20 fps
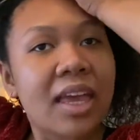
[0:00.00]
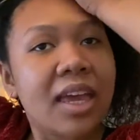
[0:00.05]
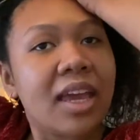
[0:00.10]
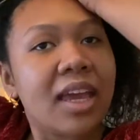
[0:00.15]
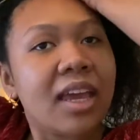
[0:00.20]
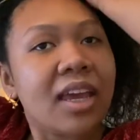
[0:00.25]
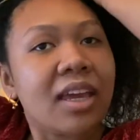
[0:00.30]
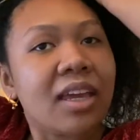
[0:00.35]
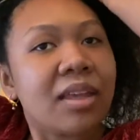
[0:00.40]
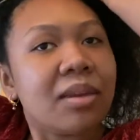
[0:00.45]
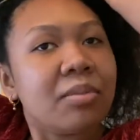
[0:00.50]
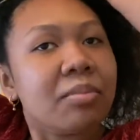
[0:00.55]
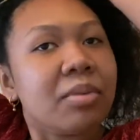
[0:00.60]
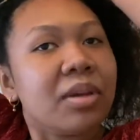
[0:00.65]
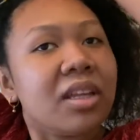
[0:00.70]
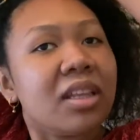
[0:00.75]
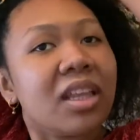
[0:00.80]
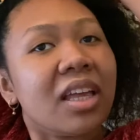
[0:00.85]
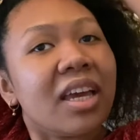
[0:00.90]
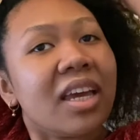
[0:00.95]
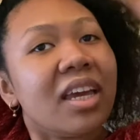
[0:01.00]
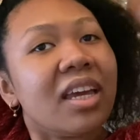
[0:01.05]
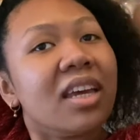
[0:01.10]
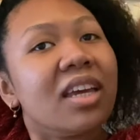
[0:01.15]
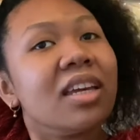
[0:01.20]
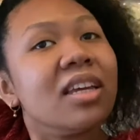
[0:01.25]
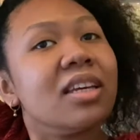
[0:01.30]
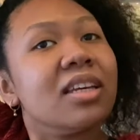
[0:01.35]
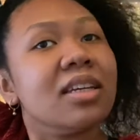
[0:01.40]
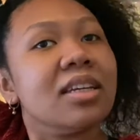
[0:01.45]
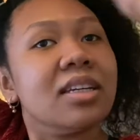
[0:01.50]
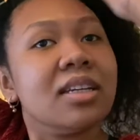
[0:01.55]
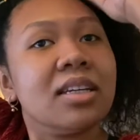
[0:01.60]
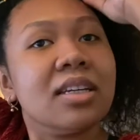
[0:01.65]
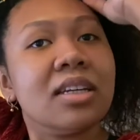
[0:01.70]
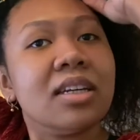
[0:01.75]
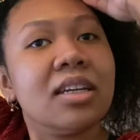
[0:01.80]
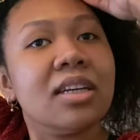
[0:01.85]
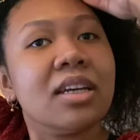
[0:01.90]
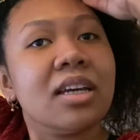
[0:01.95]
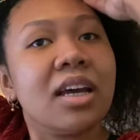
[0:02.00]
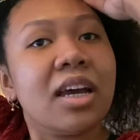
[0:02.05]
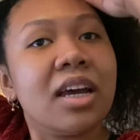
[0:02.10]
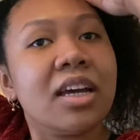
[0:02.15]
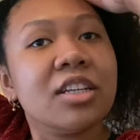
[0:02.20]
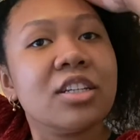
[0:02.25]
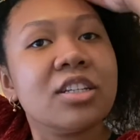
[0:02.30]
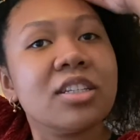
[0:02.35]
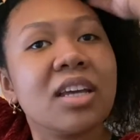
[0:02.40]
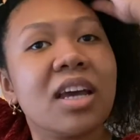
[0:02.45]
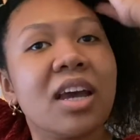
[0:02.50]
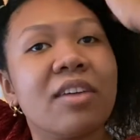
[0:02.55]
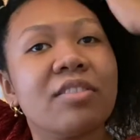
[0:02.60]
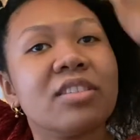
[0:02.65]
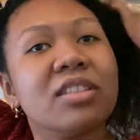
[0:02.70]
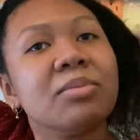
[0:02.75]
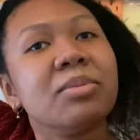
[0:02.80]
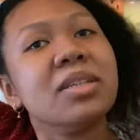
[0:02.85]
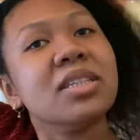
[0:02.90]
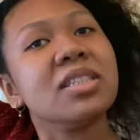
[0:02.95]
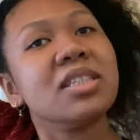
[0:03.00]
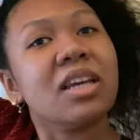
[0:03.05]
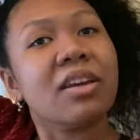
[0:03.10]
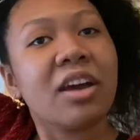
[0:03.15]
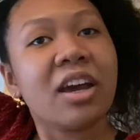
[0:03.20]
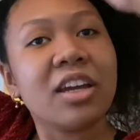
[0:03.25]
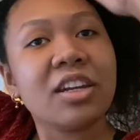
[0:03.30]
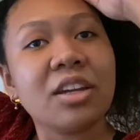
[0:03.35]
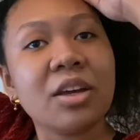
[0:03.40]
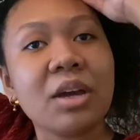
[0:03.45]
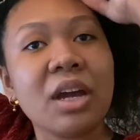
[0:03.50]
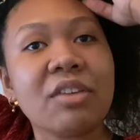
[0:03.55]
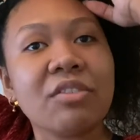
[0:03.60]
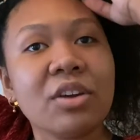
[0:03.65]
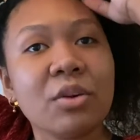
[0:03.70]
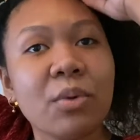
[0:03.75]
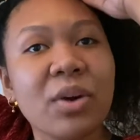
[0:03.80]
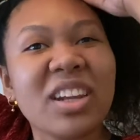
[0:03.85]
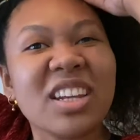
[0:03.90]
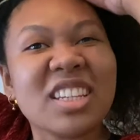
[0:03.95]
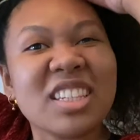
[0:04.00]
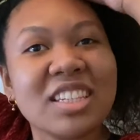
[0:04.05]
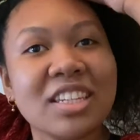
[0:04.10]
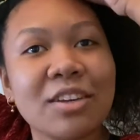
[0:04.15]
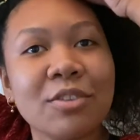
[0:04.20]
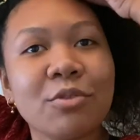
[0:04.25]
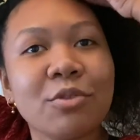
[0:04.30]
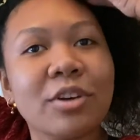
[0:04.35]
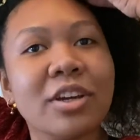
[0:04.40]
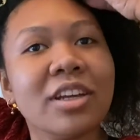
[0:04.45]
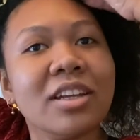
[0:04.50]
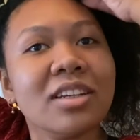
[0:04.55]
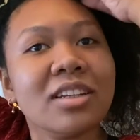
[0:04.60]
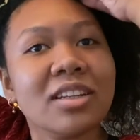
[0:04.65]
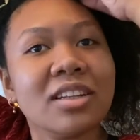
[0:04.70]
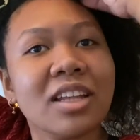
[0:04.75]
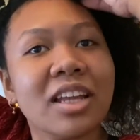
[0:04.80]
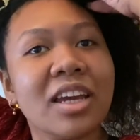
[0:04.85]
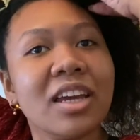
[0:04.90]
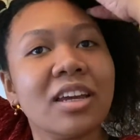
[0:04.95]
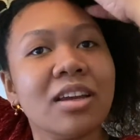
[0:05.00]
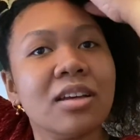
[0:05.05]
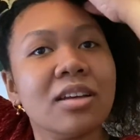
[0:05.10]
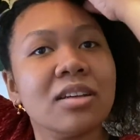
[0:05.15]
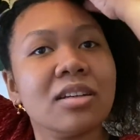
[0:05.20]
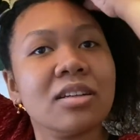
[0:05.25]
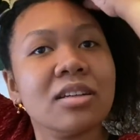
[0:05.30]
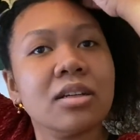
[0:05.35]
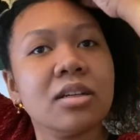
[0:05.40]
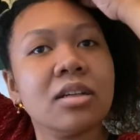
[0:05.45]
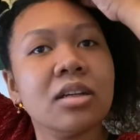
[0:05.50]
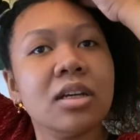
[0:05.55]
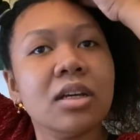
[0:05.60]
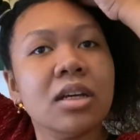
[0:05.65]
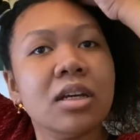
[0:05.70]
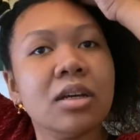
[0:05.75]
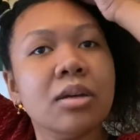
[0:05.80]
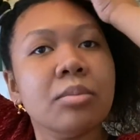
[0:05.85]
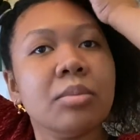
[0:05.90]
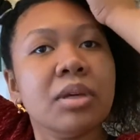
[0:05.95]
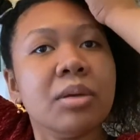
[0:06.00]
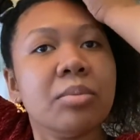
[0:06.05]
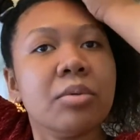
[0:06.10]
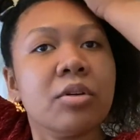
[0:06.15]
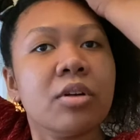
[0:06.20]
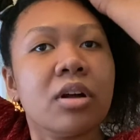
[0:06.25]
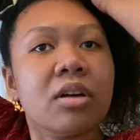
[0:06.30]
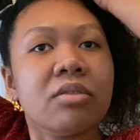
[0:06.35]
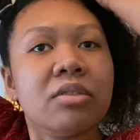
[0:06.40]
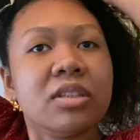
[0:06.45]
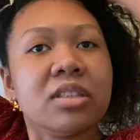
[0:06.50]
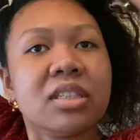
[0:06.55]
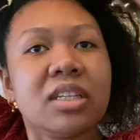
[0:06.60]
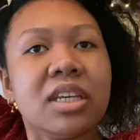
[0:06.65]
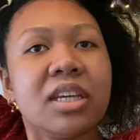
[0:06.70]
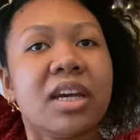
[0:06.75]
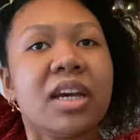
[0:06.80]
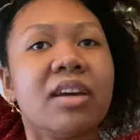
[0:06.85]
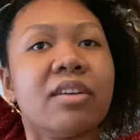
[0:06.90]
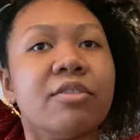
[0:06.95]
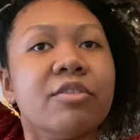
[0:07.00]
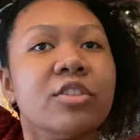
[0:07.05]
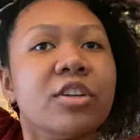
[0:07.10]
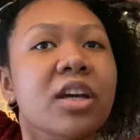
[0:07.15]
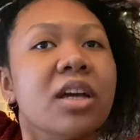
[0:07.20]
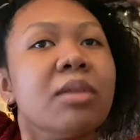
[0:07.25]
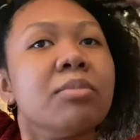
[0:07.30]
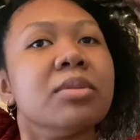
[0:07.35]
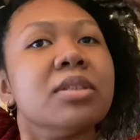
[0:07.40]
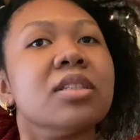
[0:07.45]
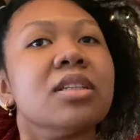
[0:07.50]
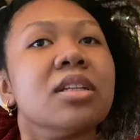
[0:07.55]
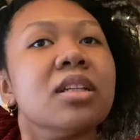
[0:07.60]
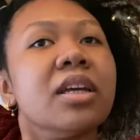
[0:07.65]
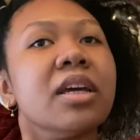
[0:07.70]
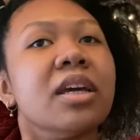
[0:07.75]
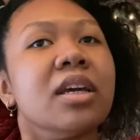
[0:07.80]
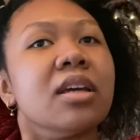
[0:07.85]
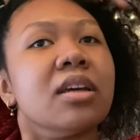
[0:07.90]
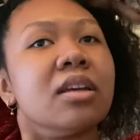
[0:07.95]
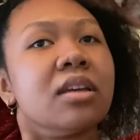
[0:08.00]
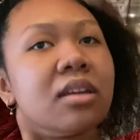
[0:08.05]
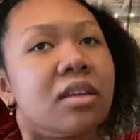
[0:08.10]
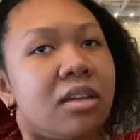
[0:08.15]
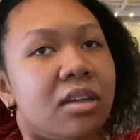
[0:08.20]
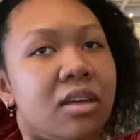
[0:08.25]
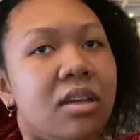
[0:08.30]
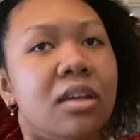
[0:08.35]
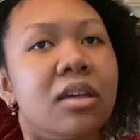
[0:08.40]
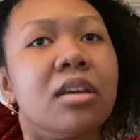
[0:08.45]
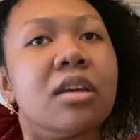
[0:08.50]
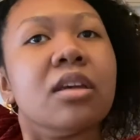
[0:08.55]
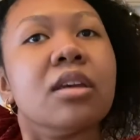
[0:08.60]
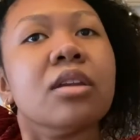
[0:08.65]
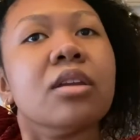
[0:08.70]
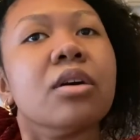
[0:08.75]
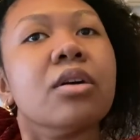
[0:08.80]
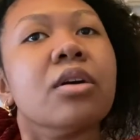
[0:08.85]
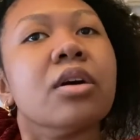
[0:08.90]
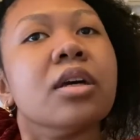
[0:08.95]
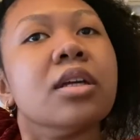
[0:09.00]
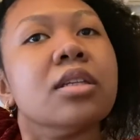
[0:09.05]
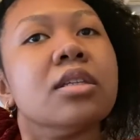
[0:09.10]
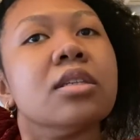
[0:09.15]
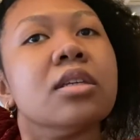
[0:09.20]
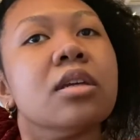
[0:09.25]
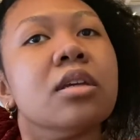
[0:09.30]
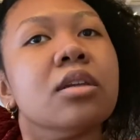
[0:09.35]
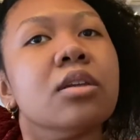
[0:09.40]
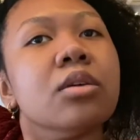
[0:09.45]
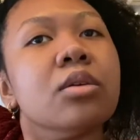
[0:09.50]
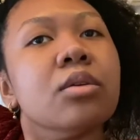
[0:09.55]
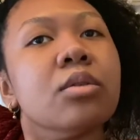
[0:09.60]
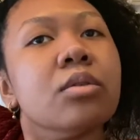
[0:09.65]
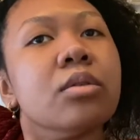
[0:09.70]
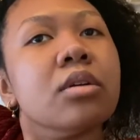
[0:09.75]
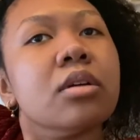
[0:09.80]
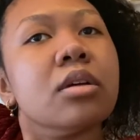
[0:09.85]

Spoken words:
and be like, I just have to be safe. I know everyone is different. Like, people obviously have jobs to, like, you know, continue